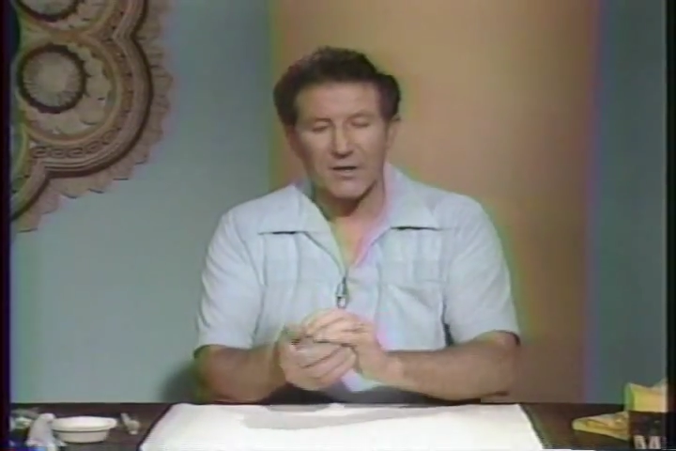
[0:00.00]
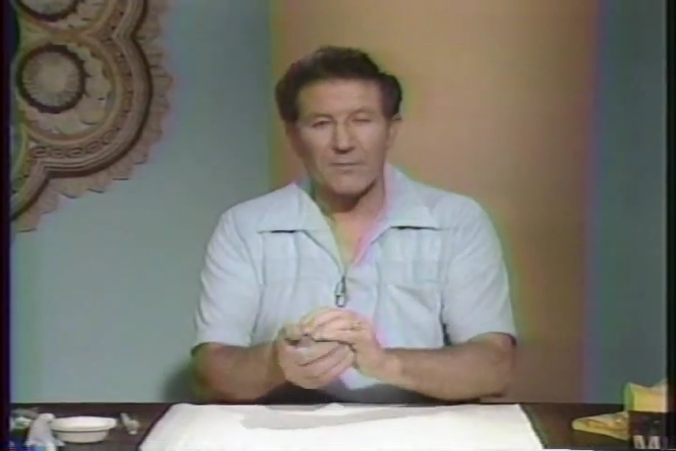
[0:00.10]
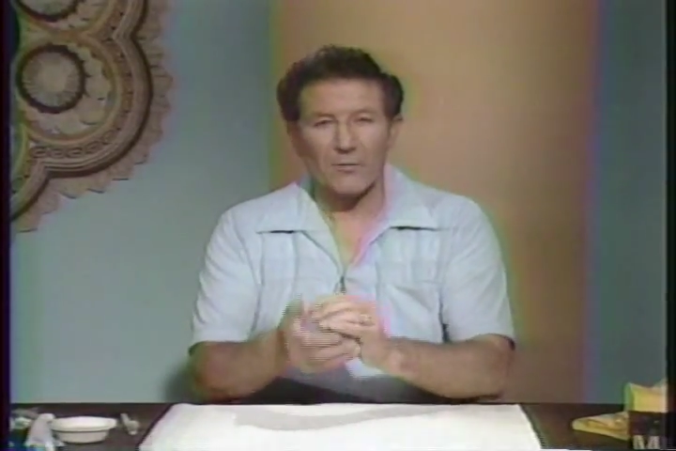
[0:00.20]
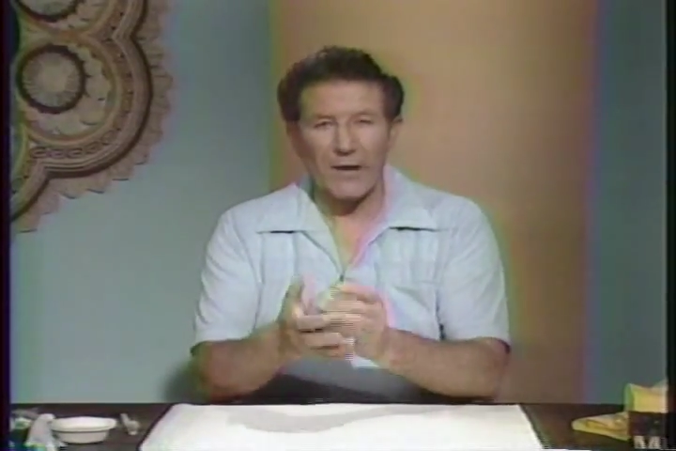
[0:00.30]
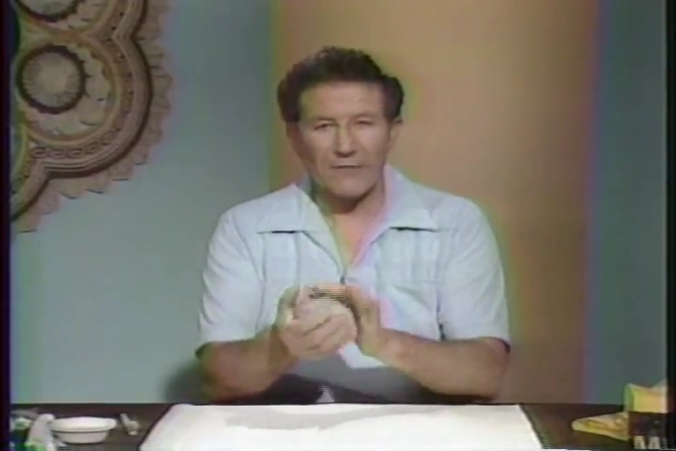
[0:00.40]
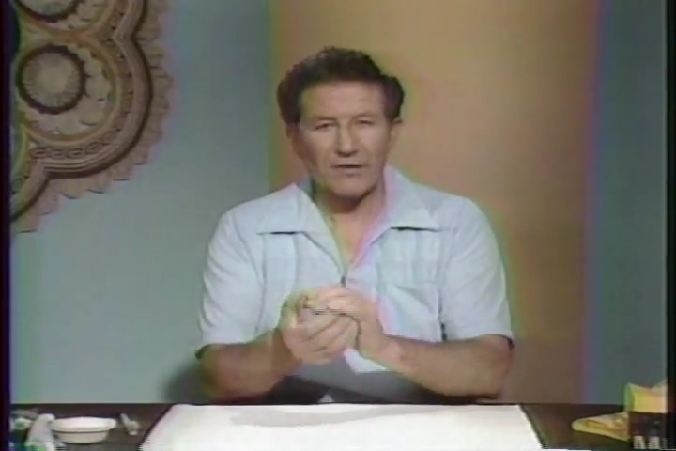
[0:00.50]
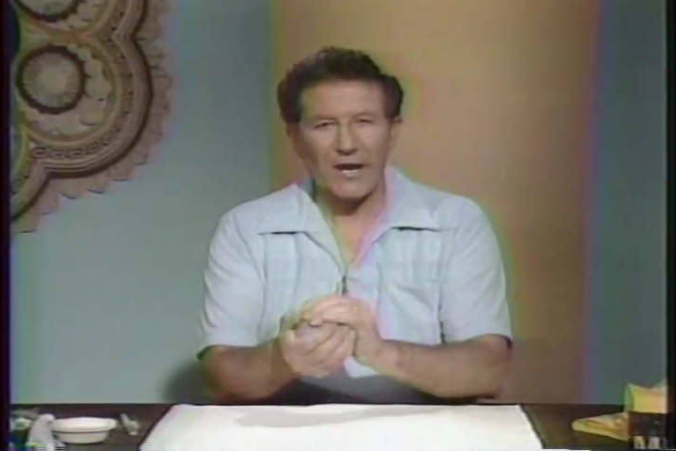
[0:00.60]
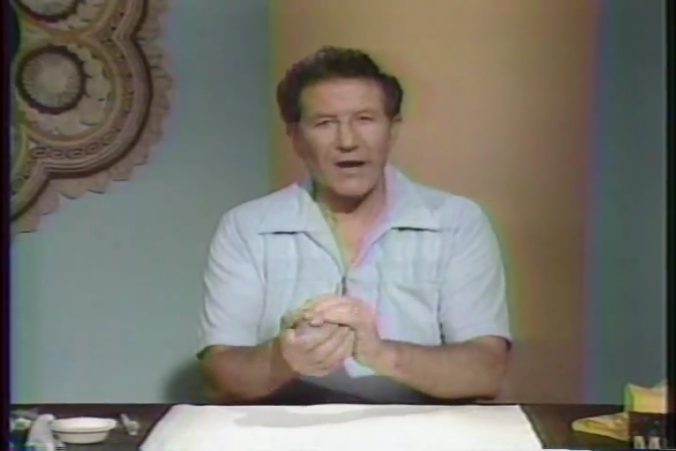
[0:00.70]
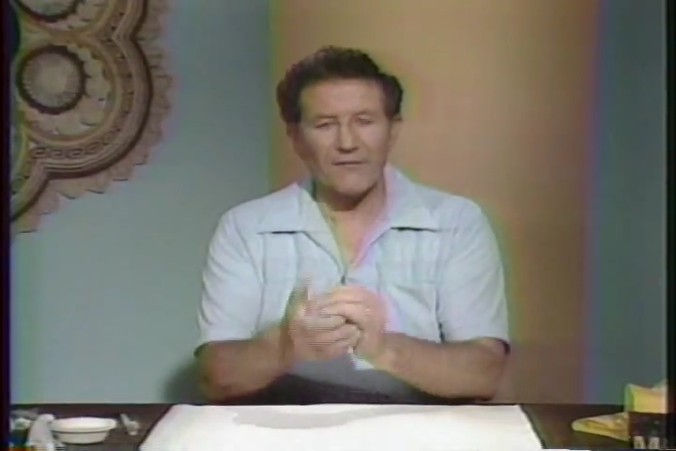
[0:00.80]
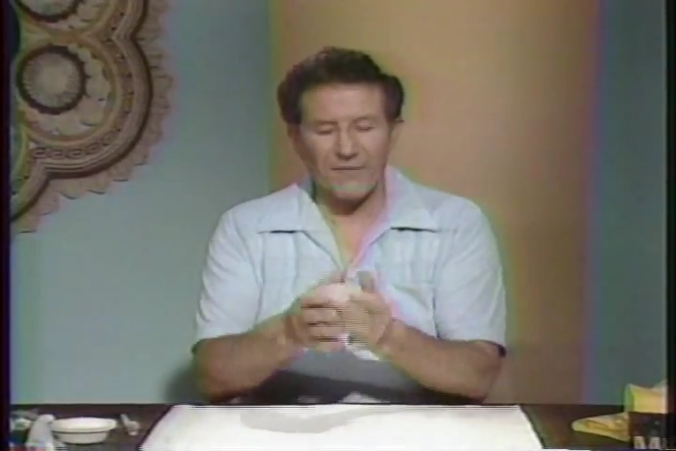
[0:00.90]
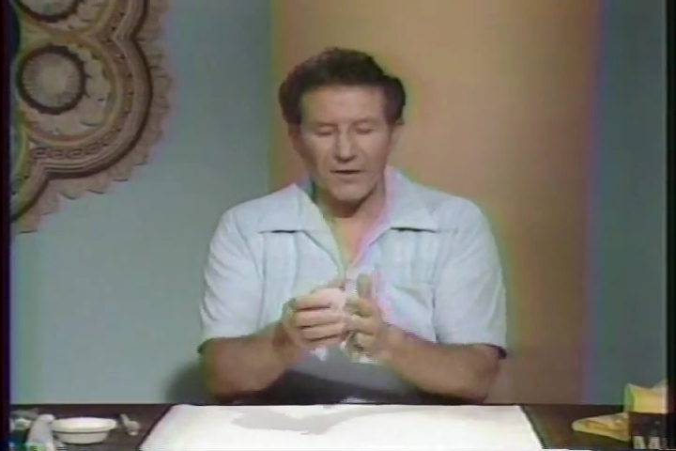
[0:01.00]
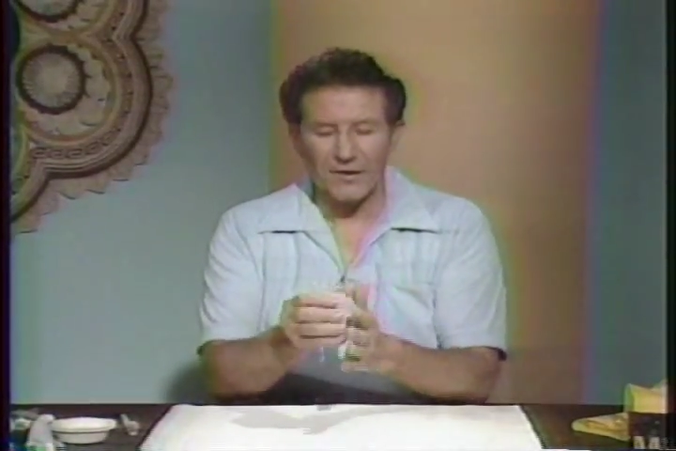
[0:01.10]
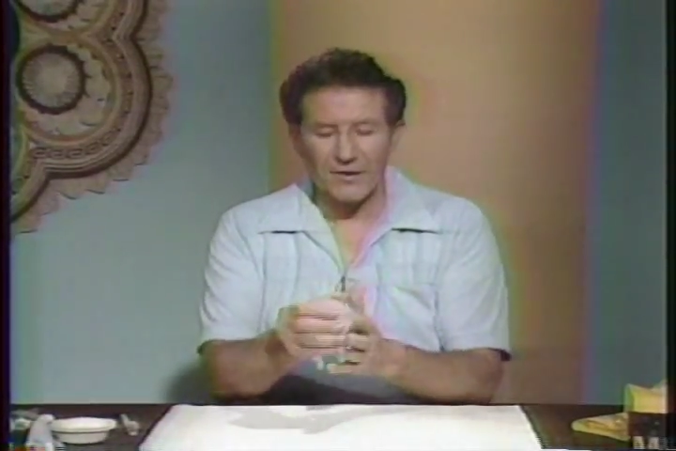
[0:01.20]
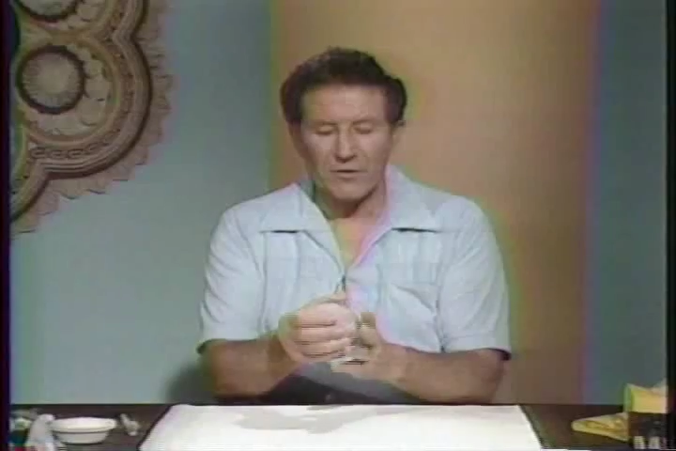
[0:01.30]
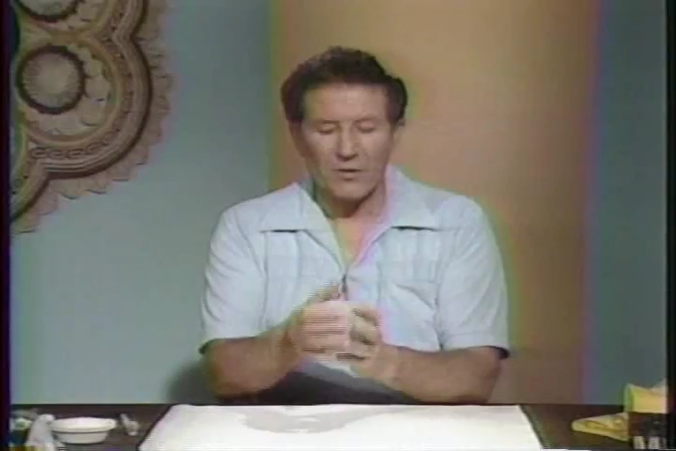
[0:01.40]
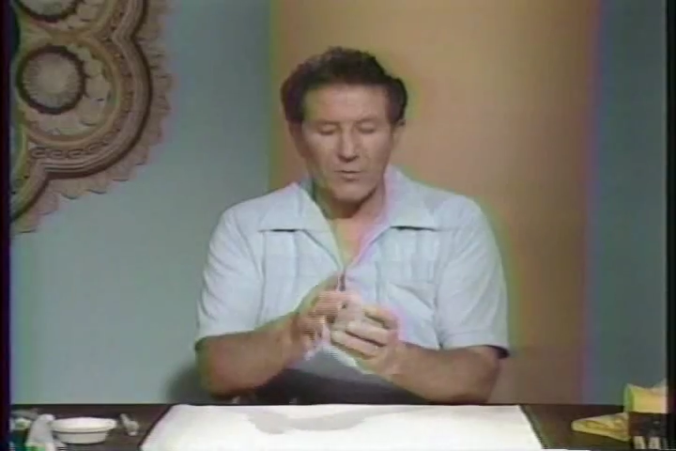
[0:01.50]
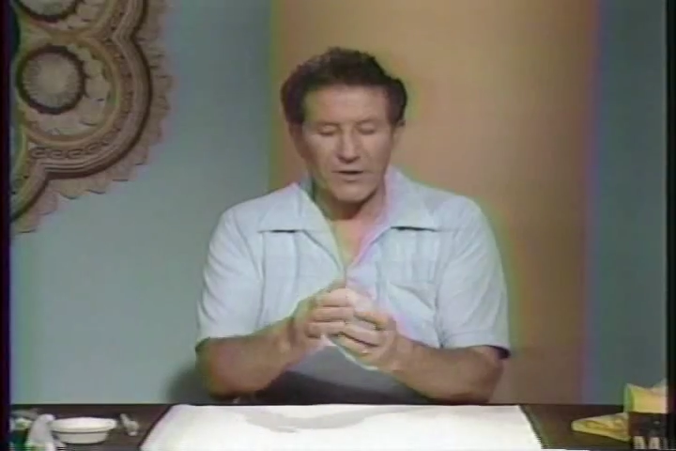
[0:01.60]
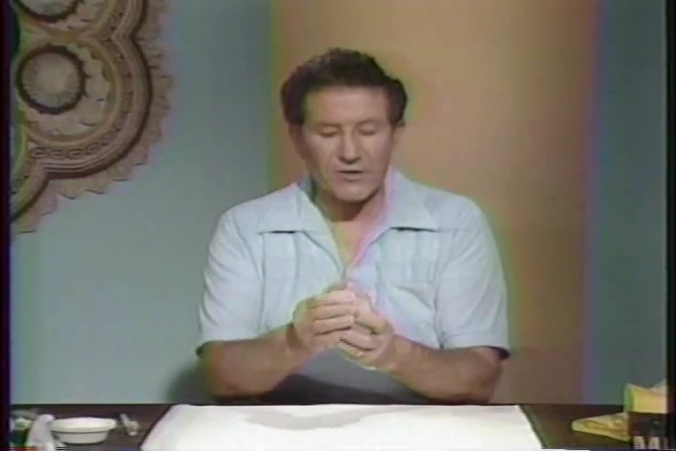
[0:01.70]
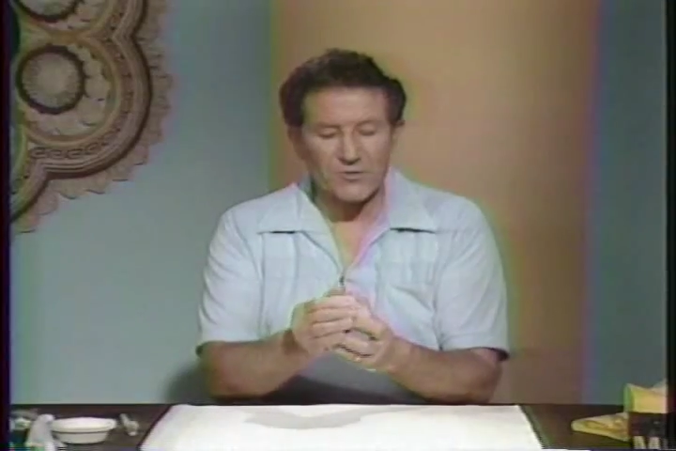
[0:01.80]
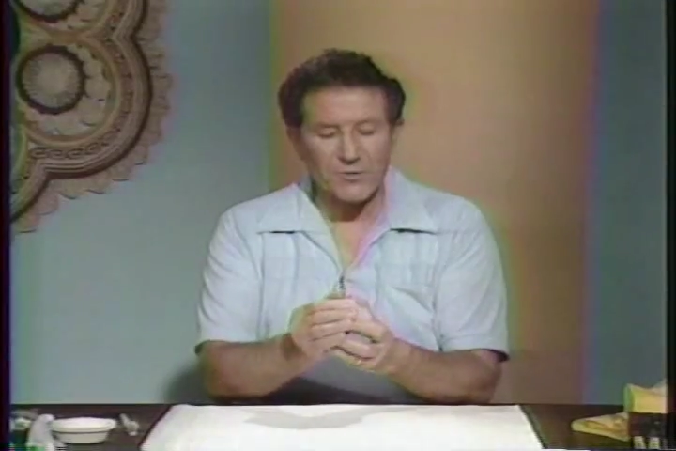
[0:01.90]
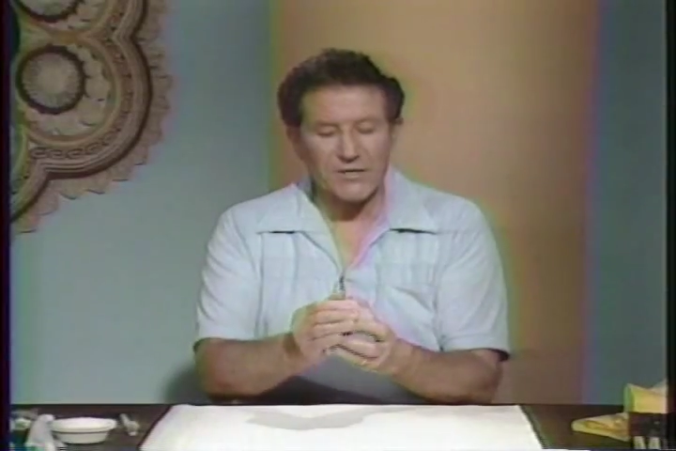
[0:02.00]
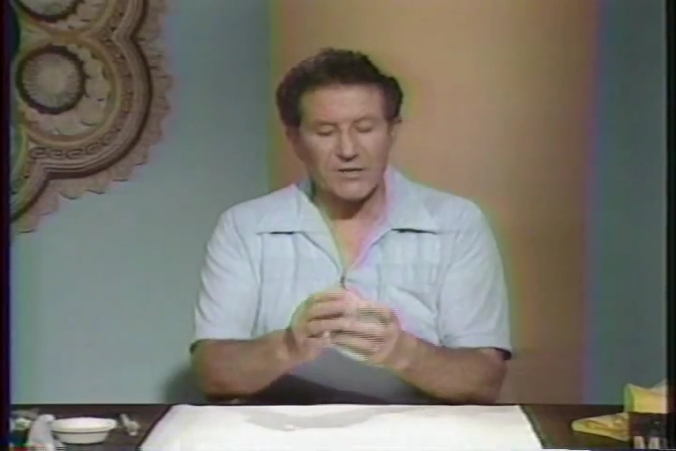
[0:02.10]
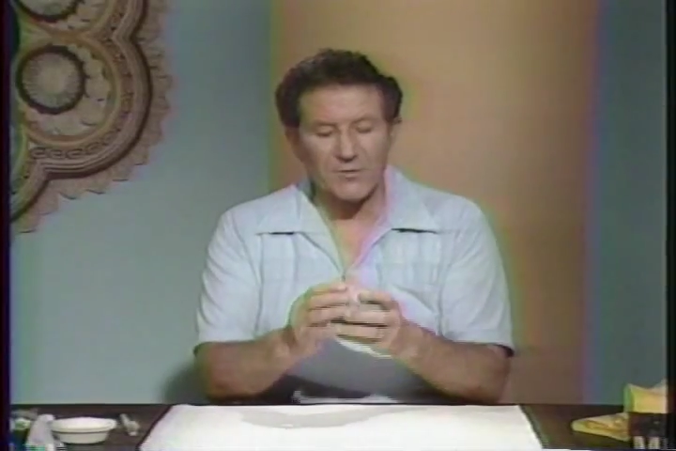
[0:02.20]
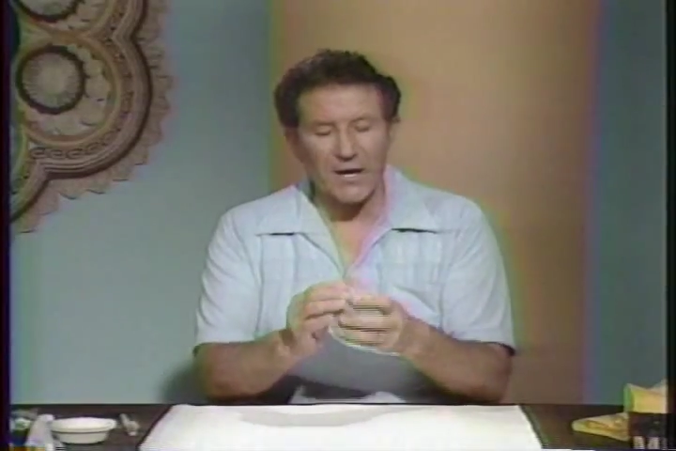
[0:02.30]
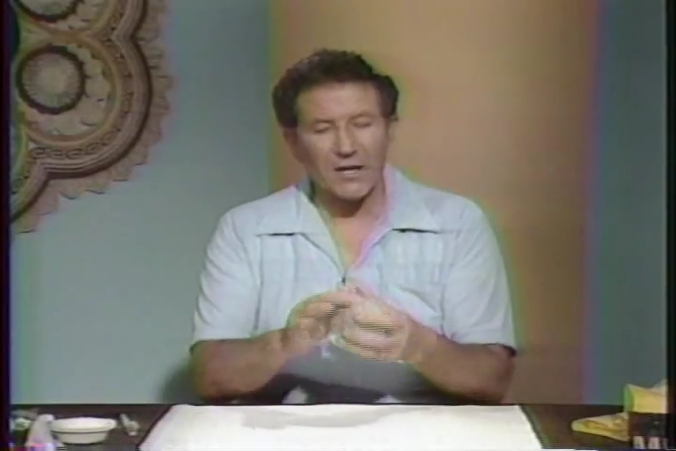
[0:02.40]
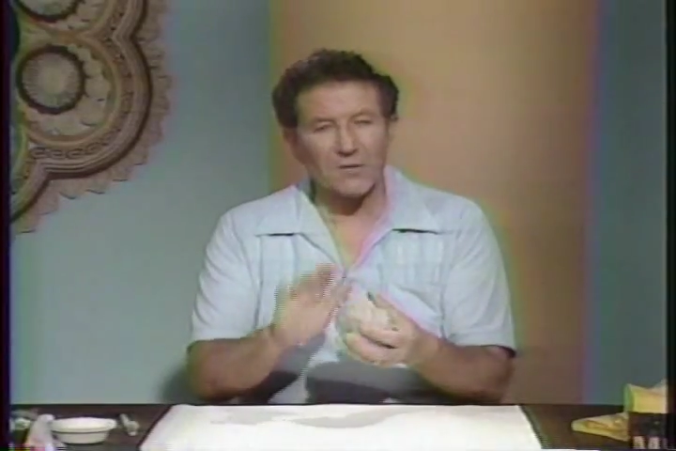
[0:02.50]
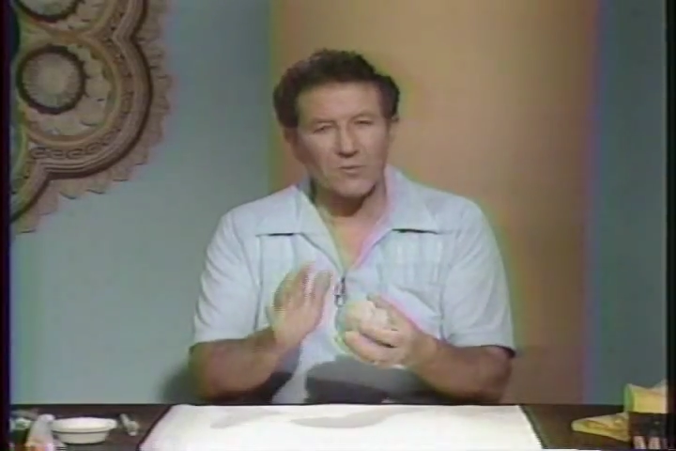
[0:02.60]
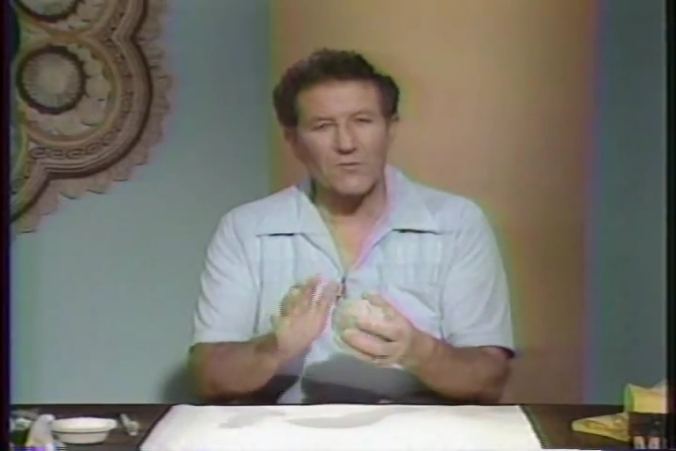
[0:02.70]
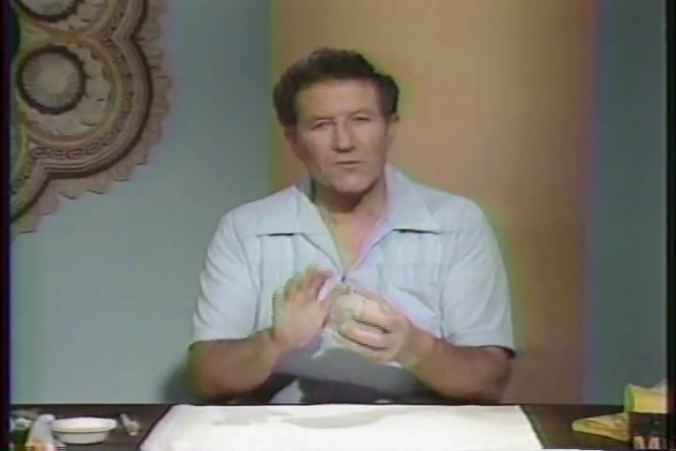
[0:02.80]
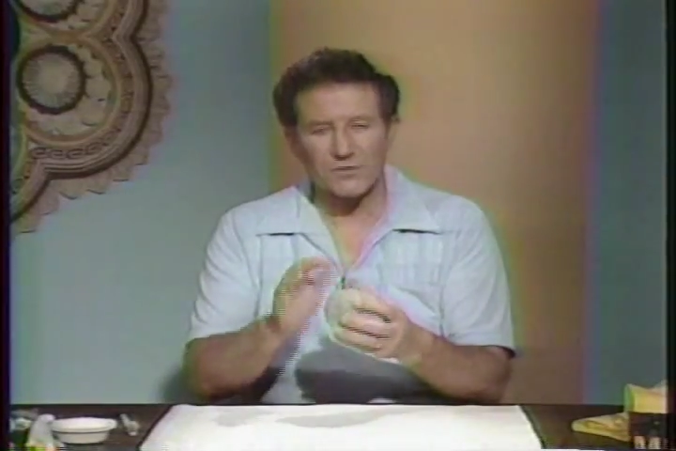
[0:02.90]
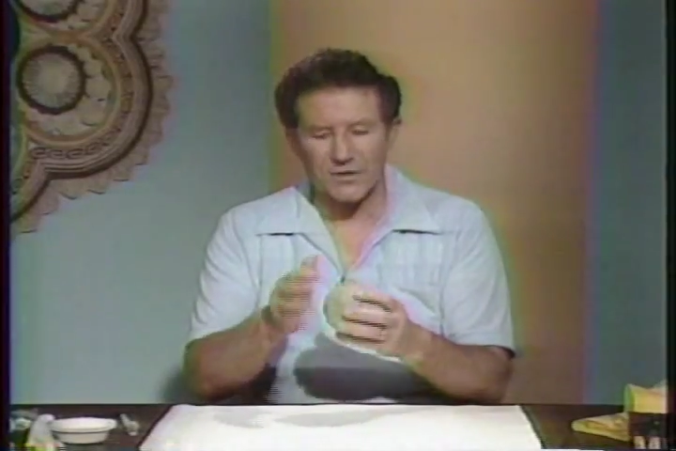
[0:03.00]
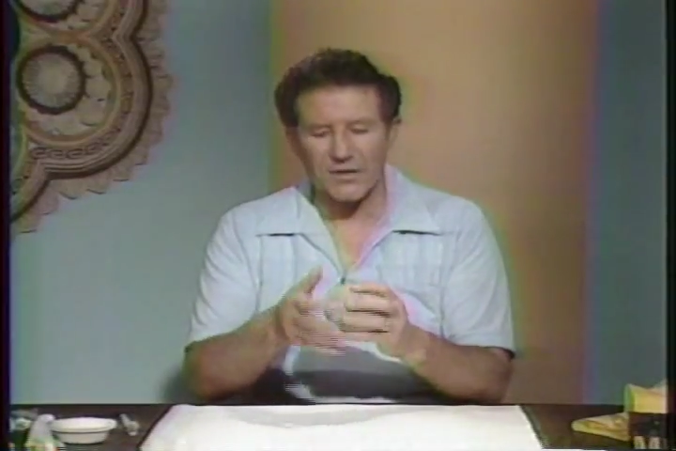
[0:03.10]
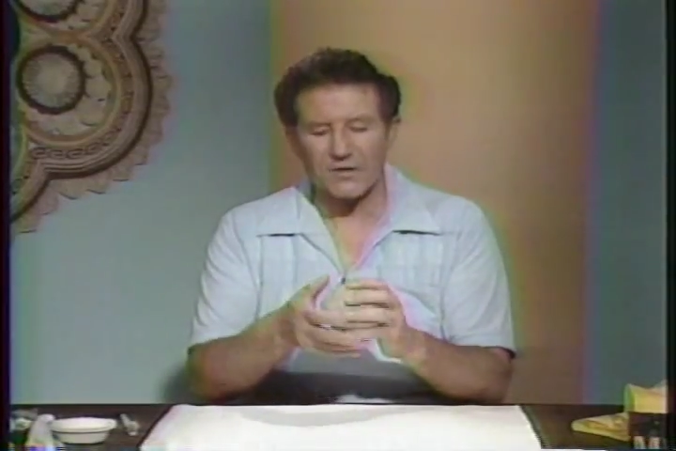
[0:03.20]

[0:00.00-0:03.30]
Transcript: but we have to kind of feel that we can squeeze it around and it moves.